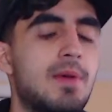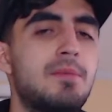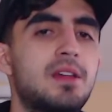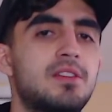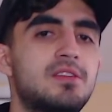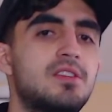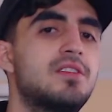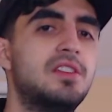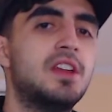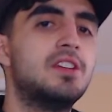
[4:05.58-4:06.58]
My message
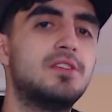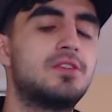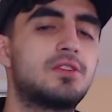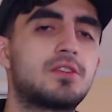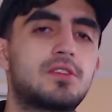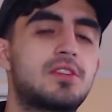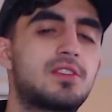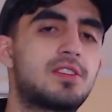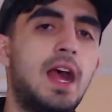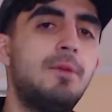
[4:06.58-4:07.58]
is,
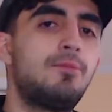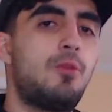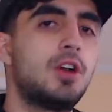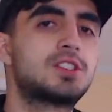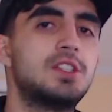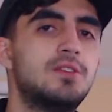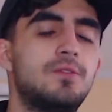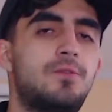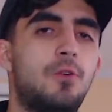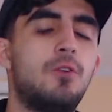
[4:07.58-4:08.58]
stop watching
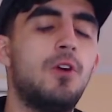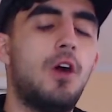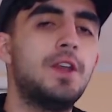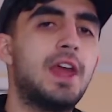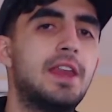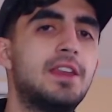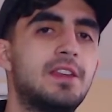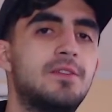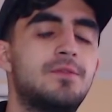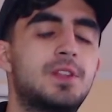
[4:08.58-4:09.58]
full
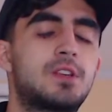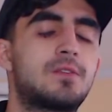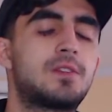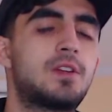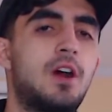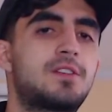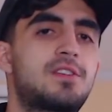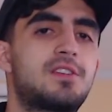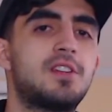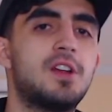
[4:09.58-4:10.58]
unedited
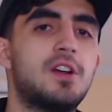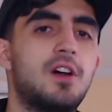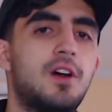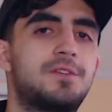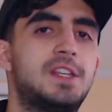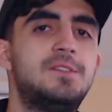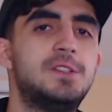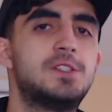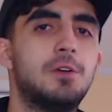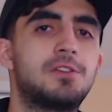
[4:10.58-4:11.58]
cuts of
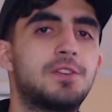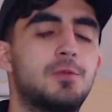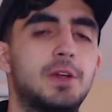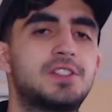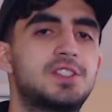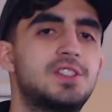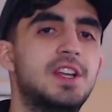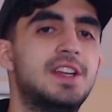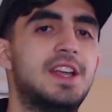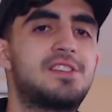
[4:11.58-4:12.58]
TV shows on Twitch.
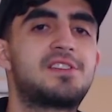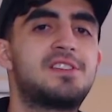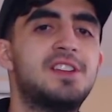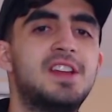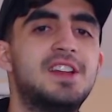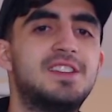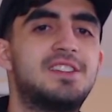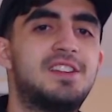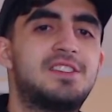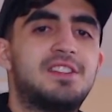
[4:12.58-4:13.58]
This
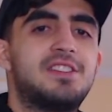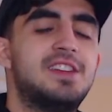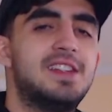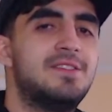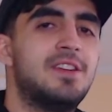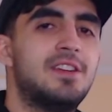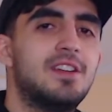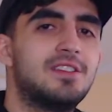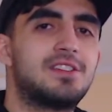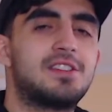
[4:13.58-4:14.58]
isn't
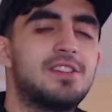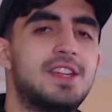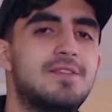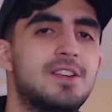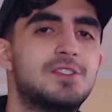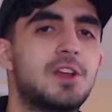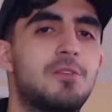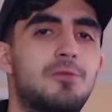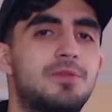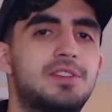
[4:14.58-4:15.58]
even a
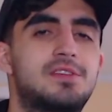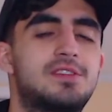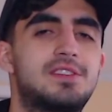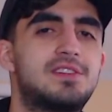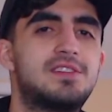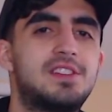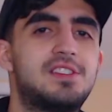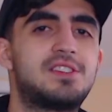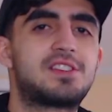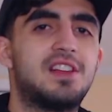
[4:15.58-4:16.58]
joke. This
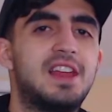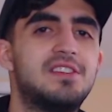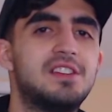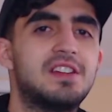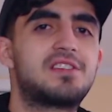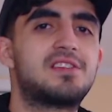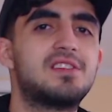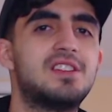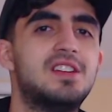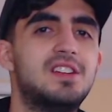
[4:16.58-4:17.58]
is just laziness.
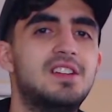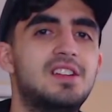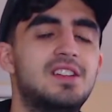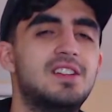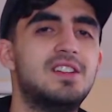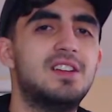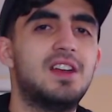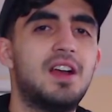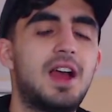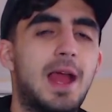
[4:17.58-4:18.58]

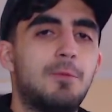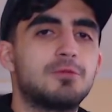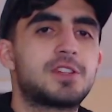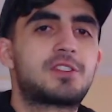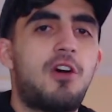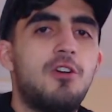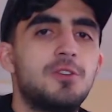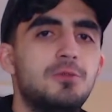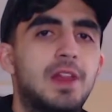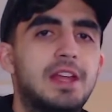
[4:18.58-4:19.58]
I will just call
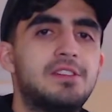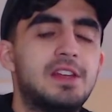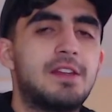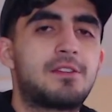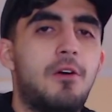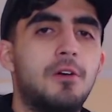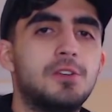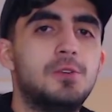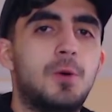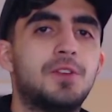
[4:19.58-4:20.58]
you lazy. That's all
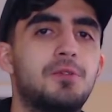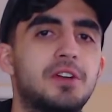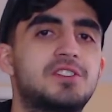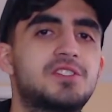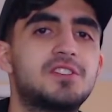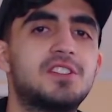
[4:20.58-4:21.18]
you do on Twitch.